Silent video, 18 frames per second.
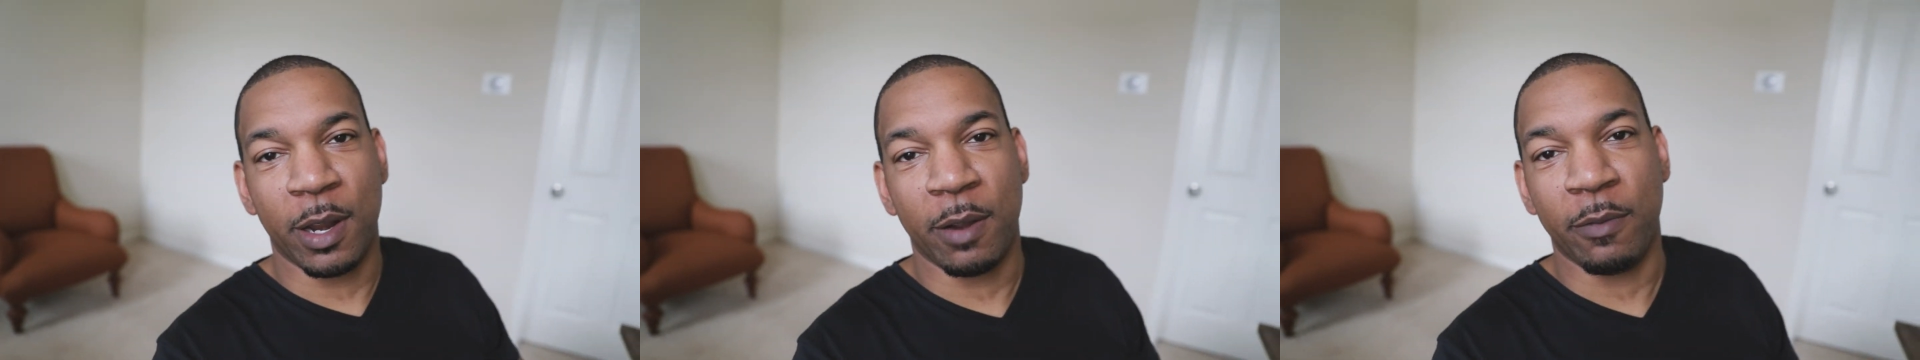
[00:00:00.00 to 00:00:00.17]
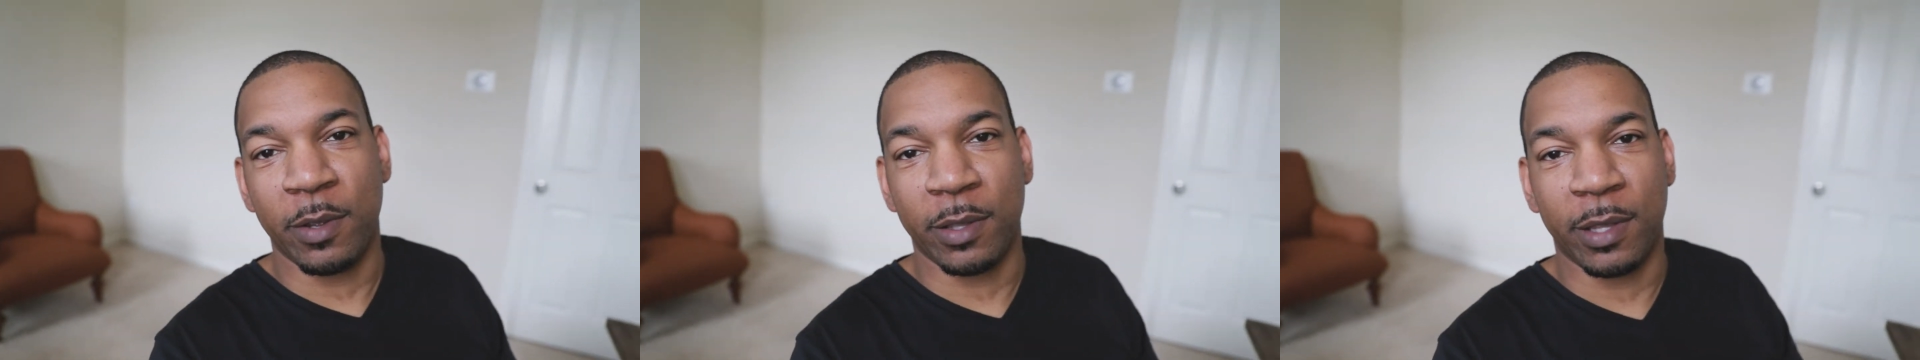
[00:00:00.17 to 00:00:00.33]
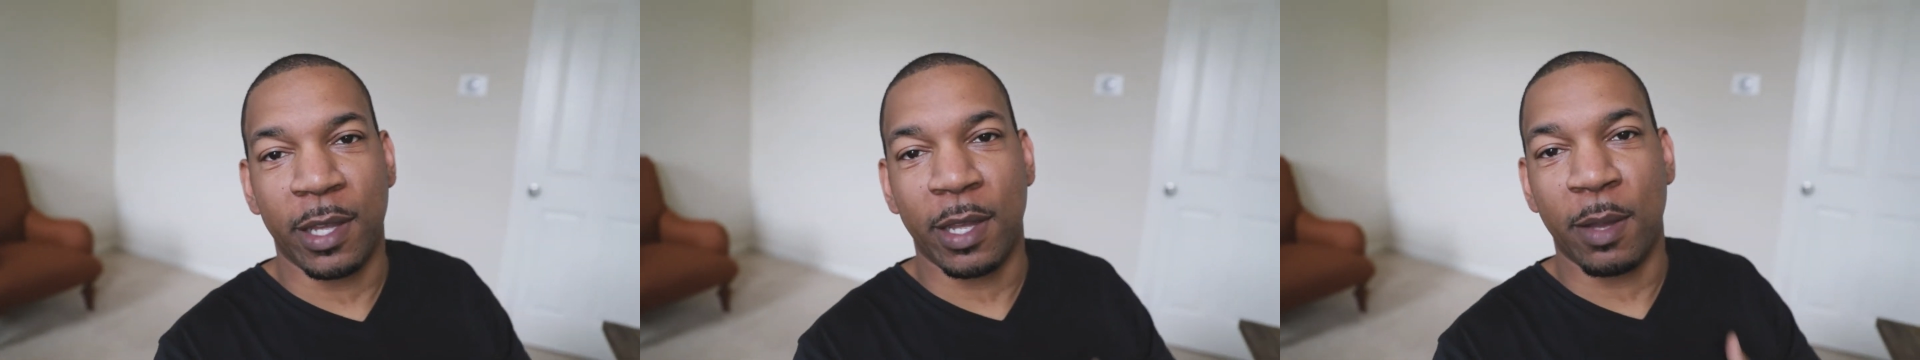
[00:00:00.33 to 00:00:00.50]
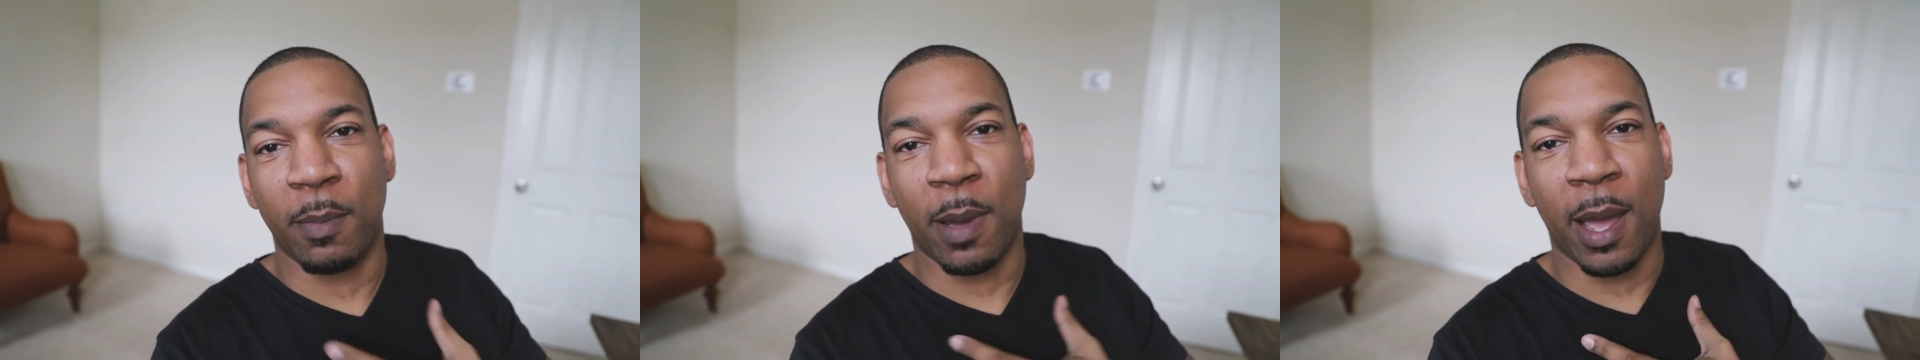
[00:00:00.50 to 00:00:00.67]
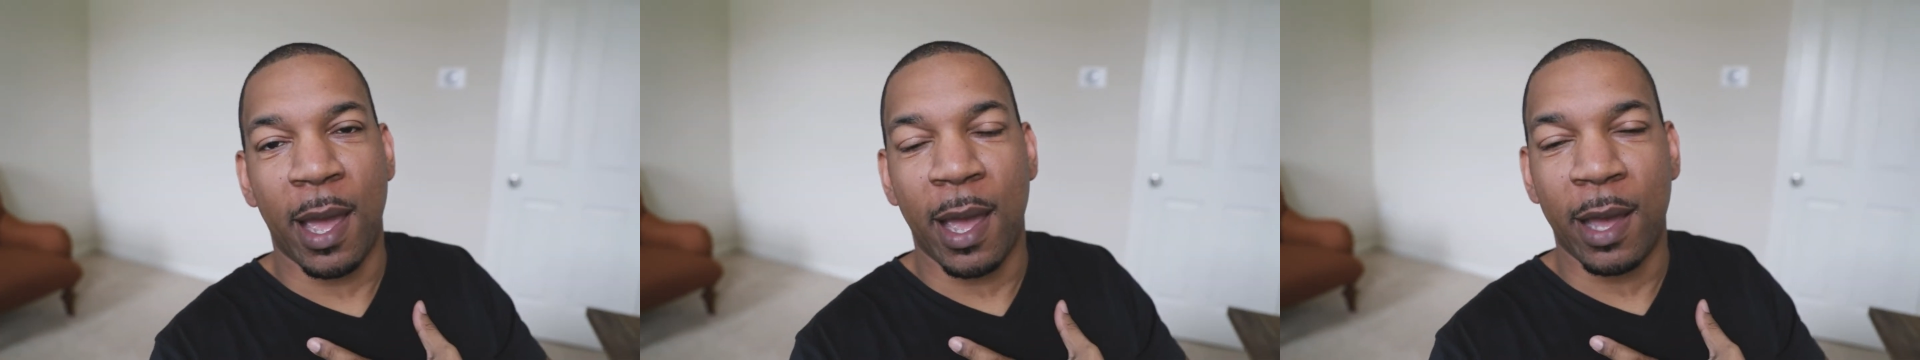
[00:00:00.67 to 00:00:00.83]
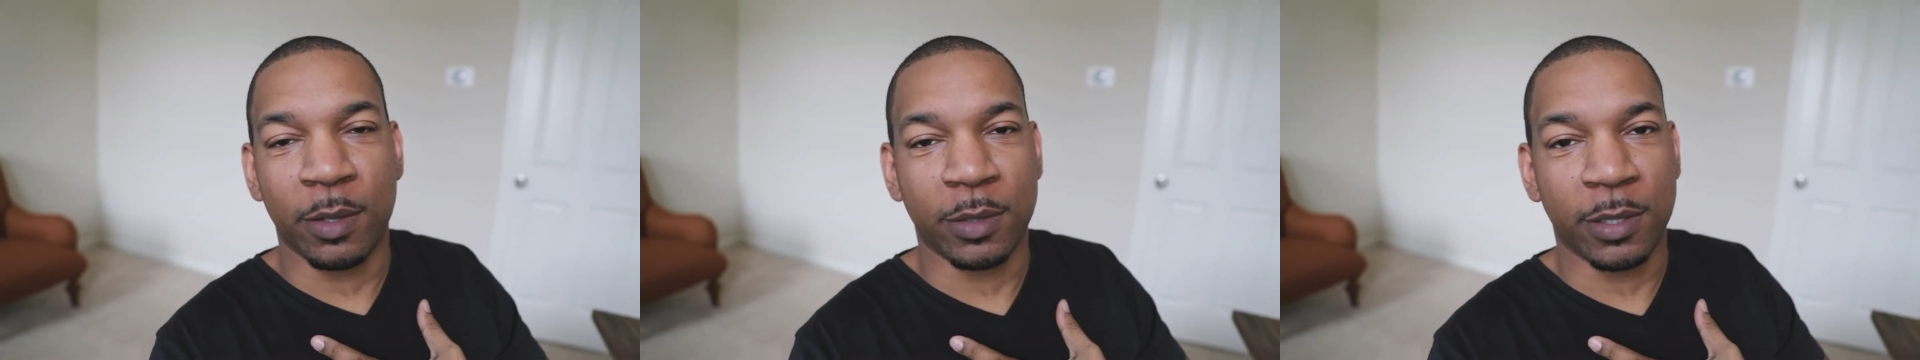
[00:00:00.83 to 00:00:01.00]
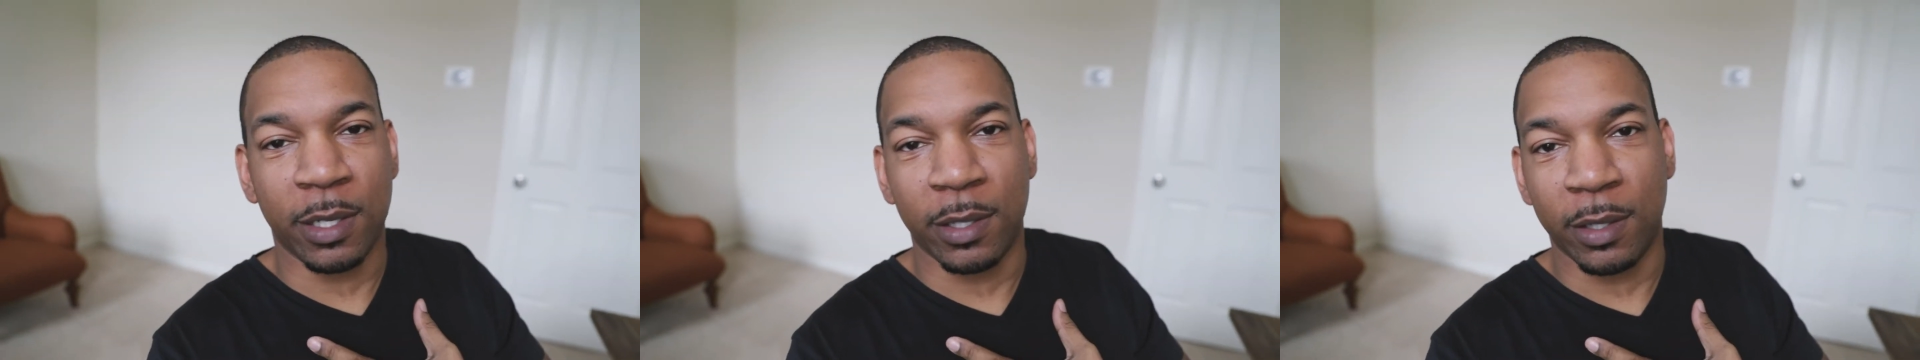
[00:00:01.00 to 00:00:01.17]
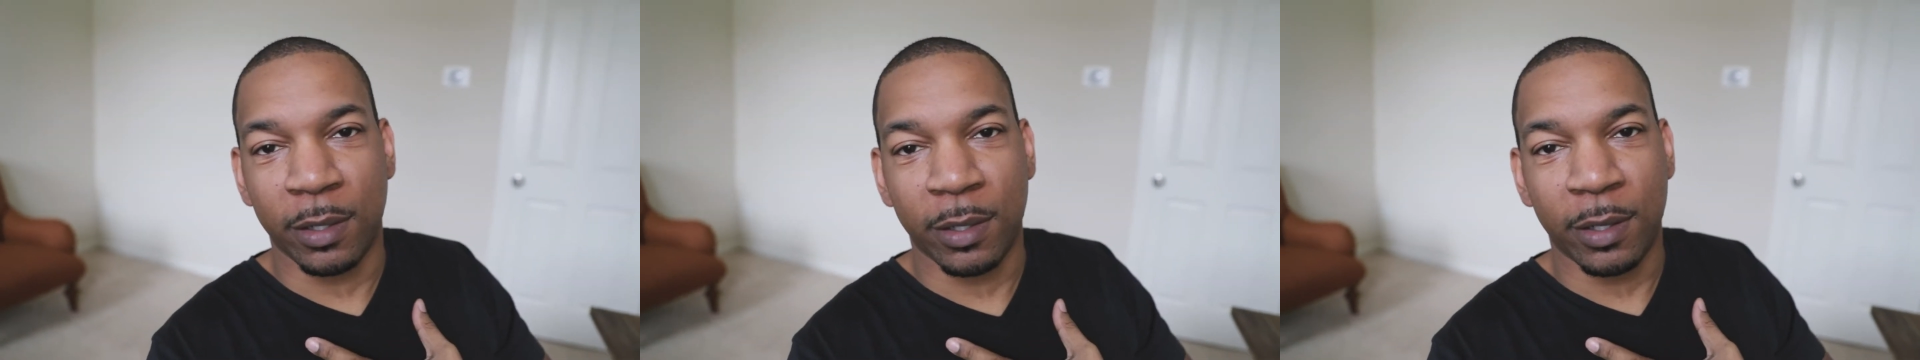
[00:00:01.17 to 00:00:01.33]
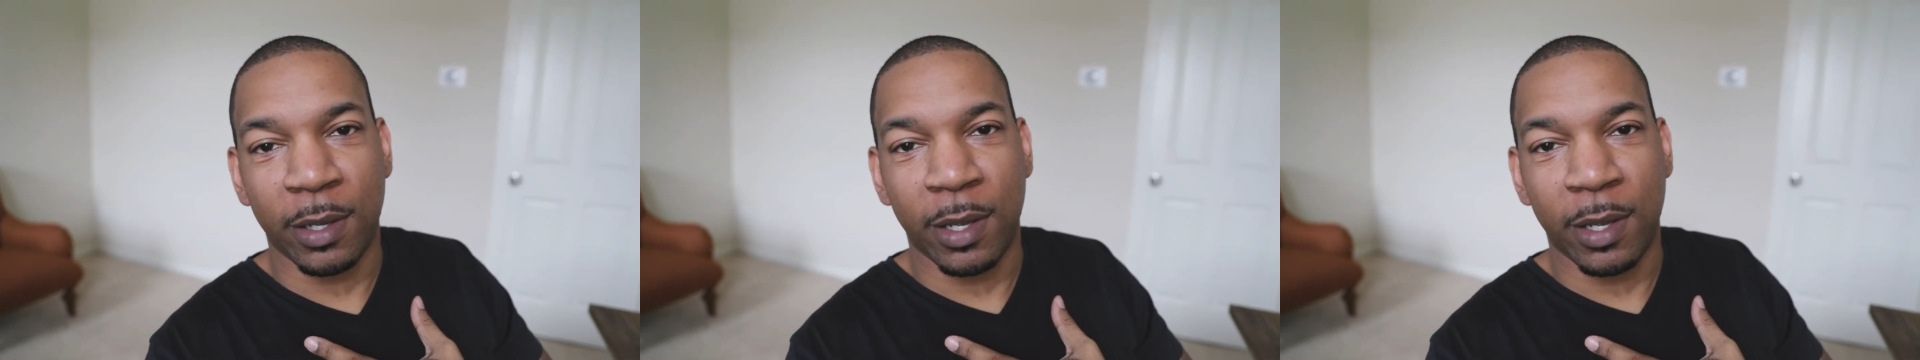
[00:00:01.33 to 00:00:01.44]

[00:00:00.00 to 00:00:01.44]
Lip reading: everything in my house either.